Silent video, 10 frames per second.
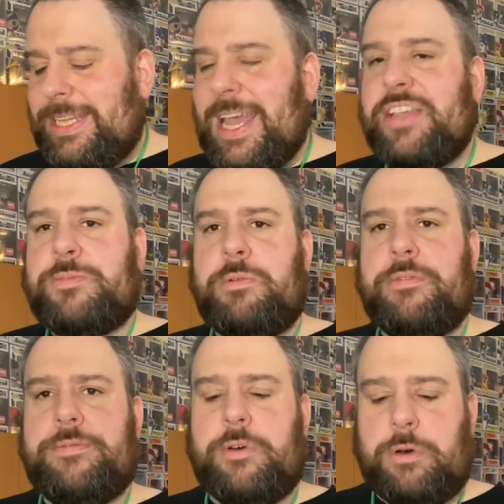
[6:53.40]
desperate
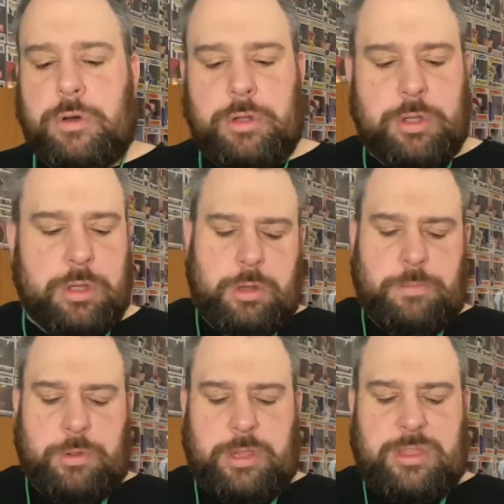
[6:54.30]
for.
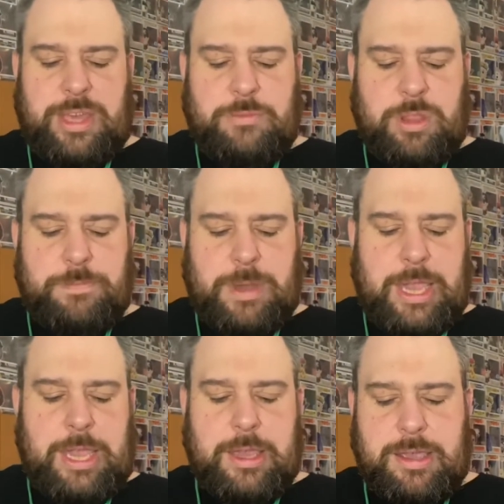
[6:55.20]
But the thing with
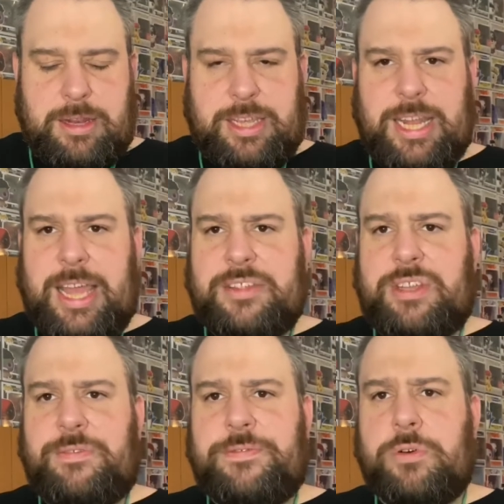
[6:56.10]
me and
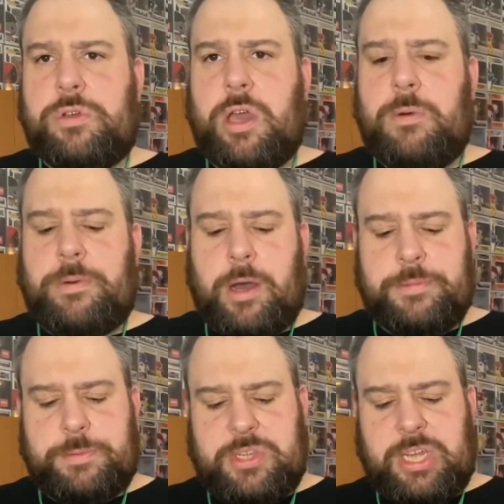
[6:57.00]
collecting Funko Pops,
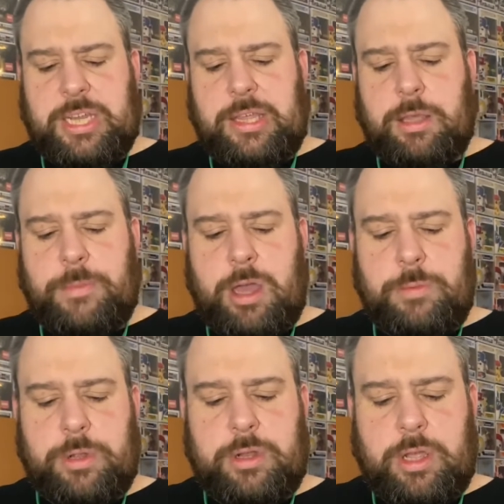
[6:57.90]
particularly at the
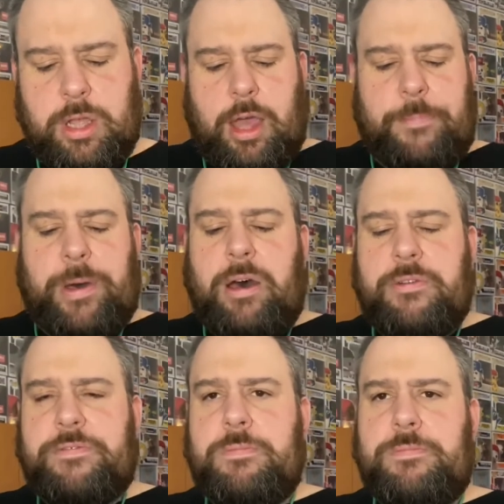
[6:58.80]
moment,
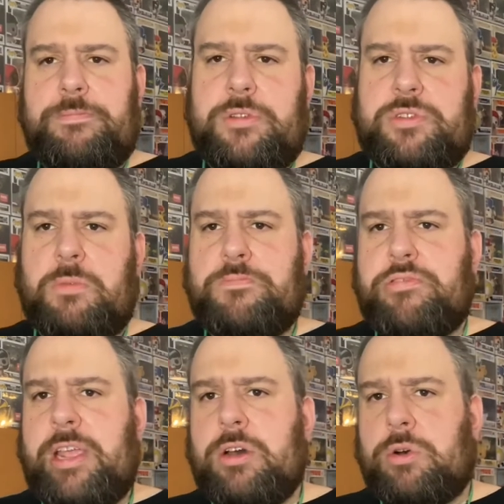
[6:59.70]
apart from some
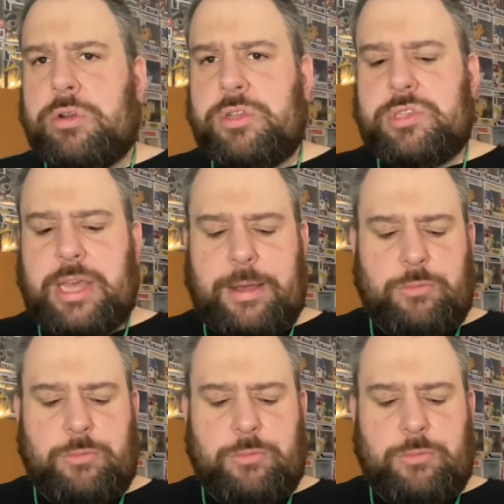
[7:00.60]
pre-orders that I'm